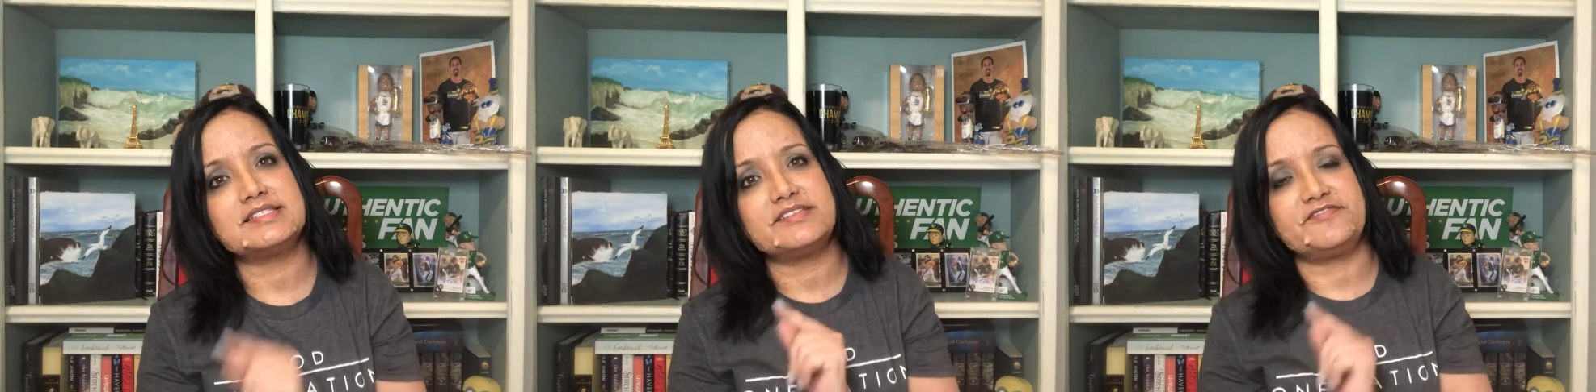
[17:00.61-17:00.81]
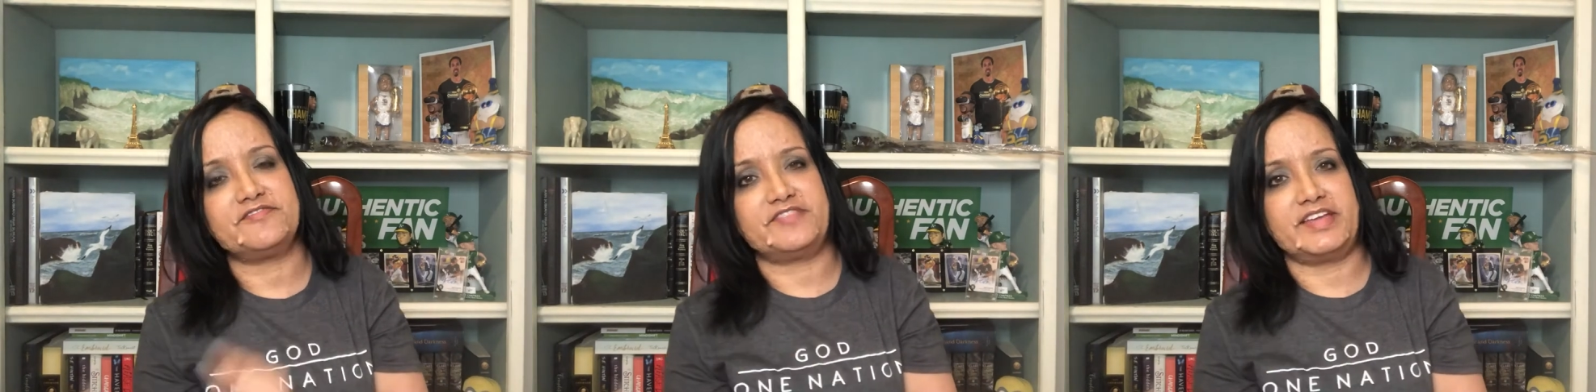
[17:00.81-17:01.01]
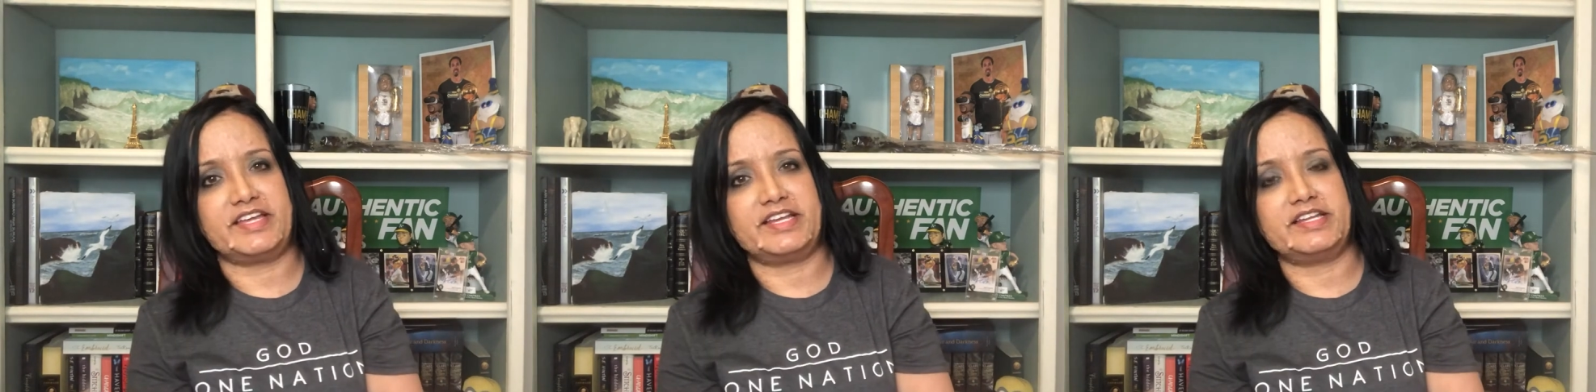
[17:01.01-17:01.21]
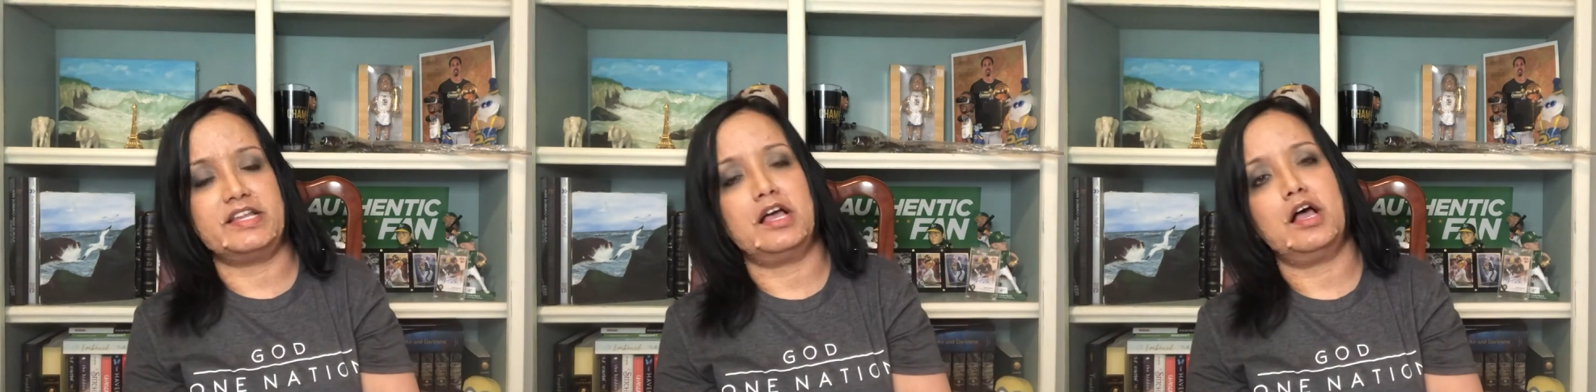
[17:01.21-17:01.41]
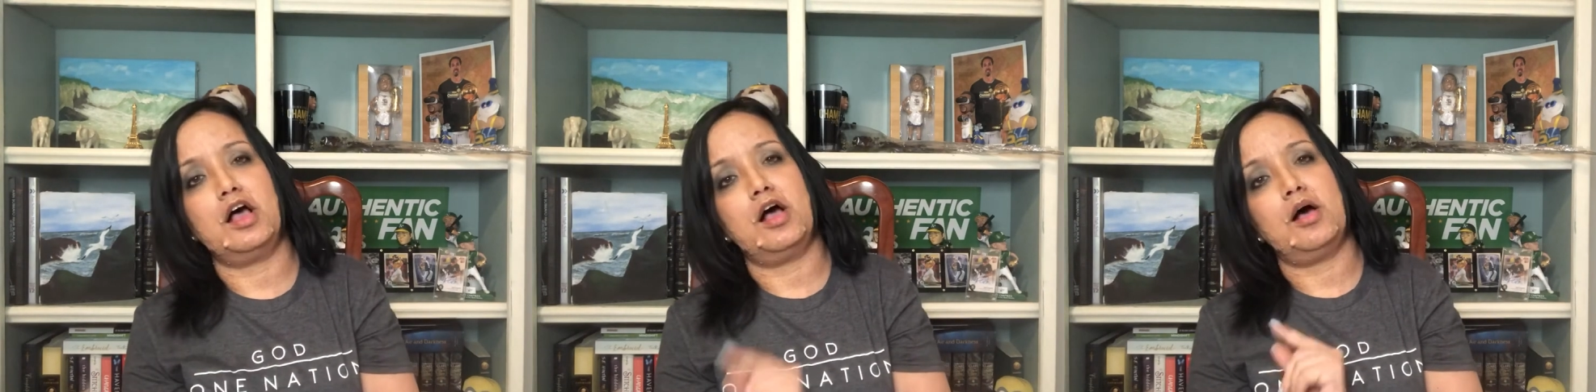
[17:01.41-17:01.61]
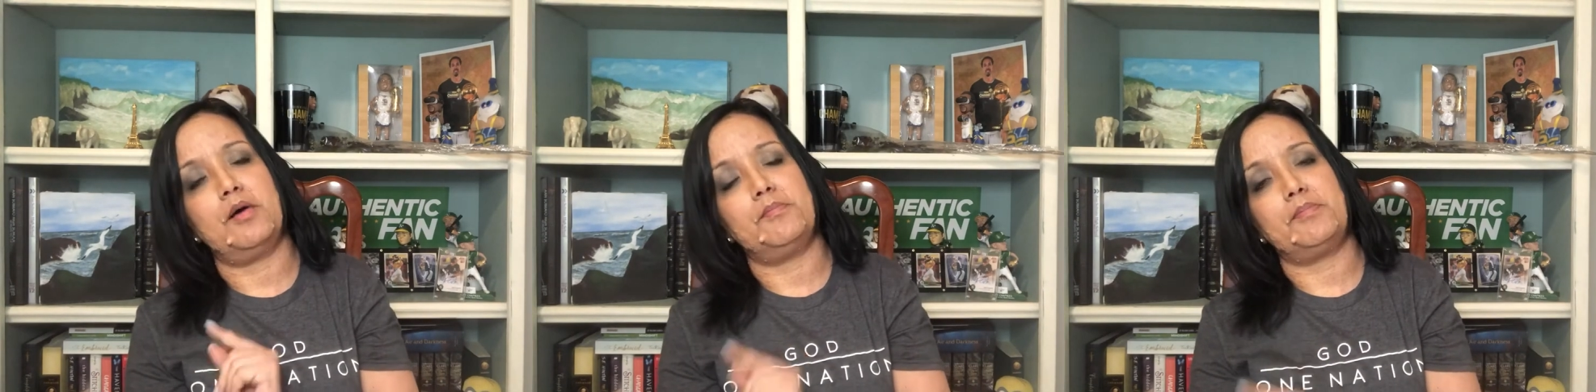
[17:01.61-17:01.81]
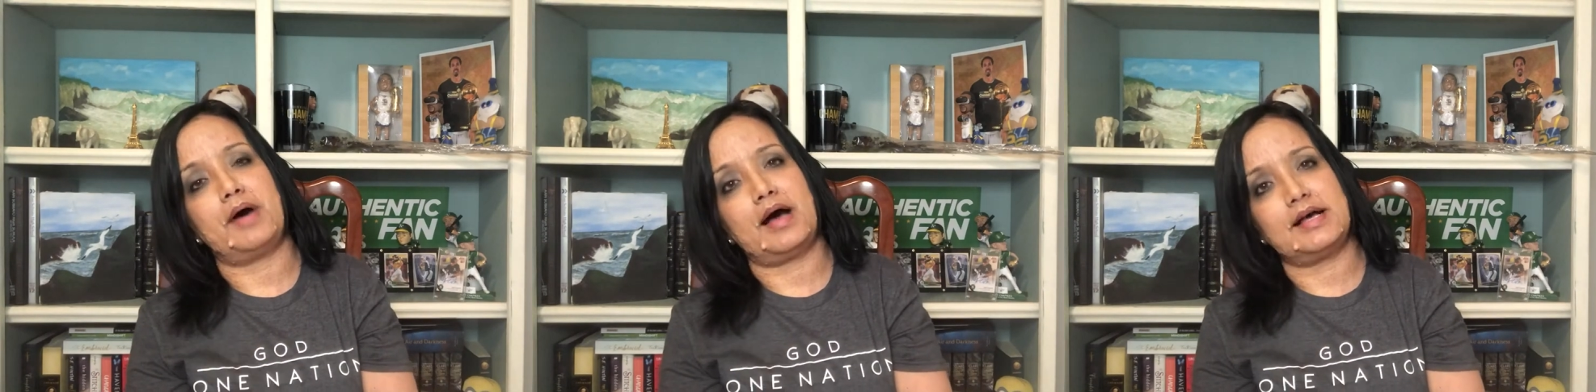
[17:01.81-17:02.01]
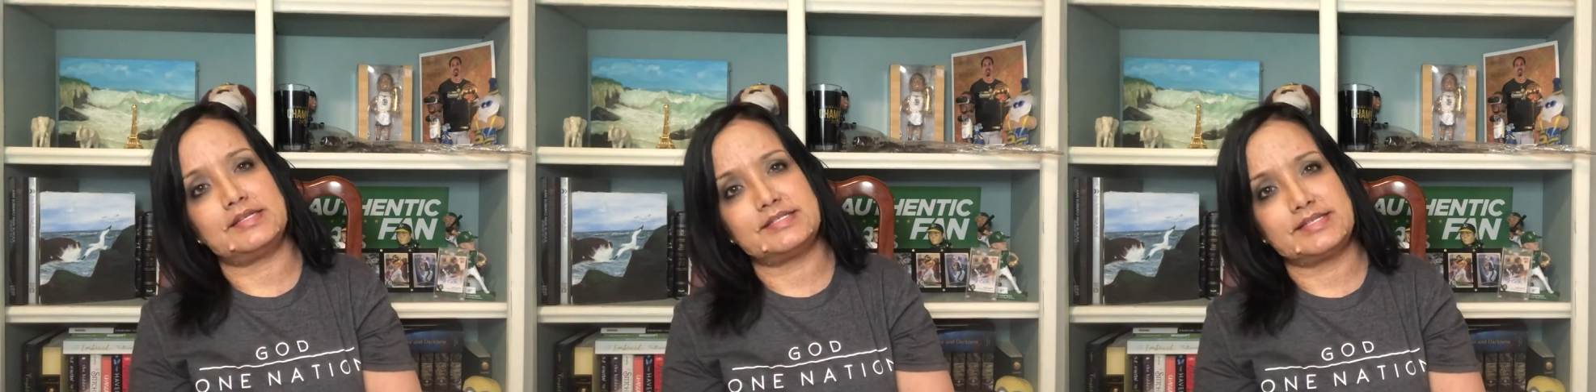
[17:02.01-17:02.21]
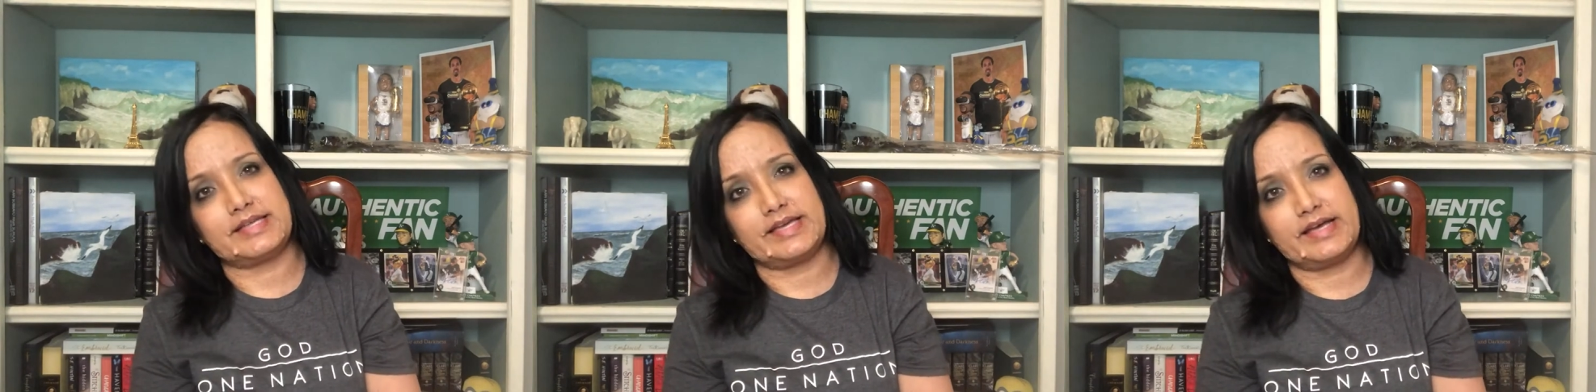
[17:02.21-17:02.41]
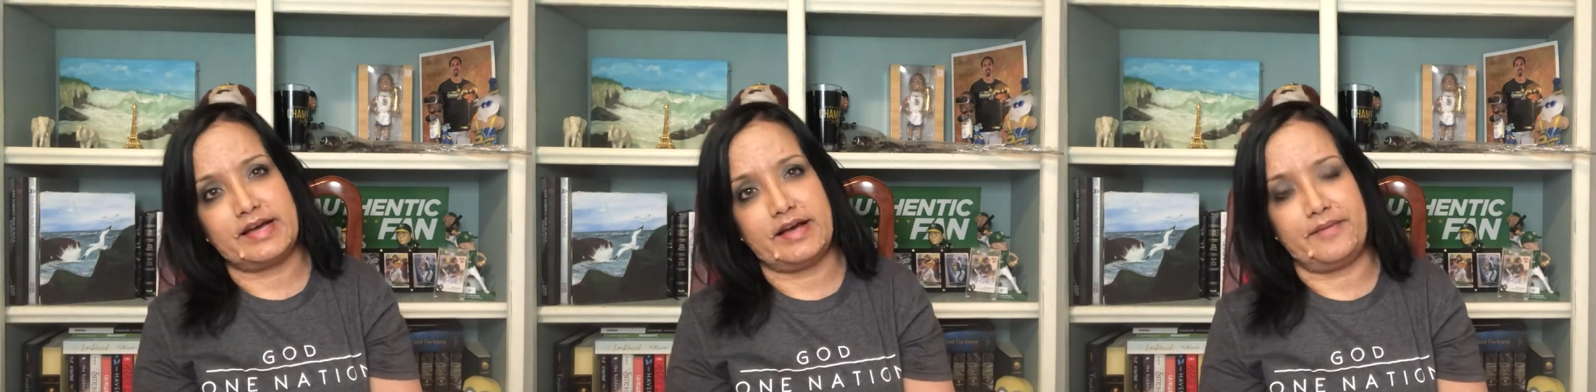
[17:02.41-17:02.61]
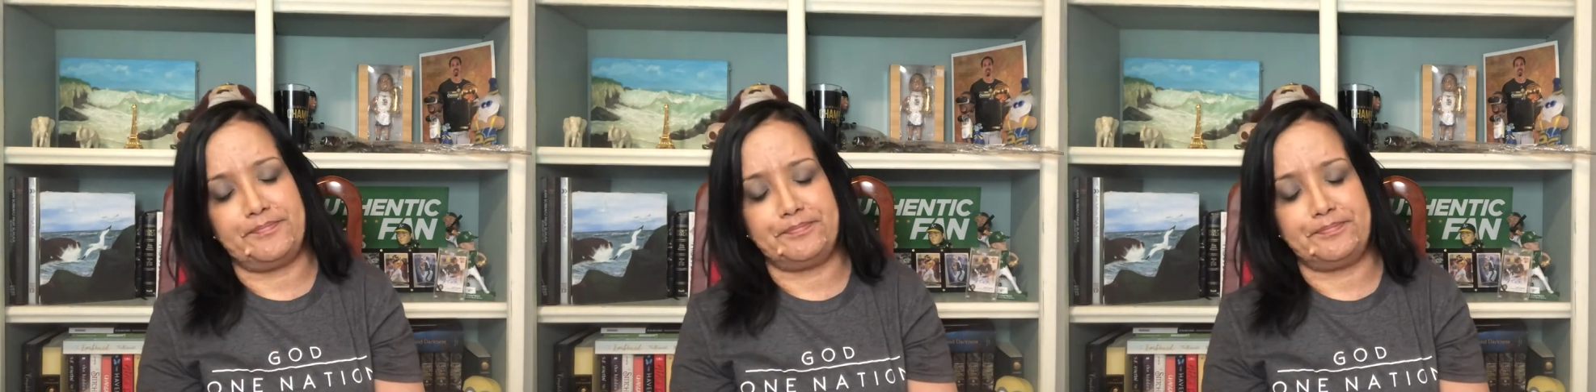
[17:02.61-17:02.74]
defeated Bosnia.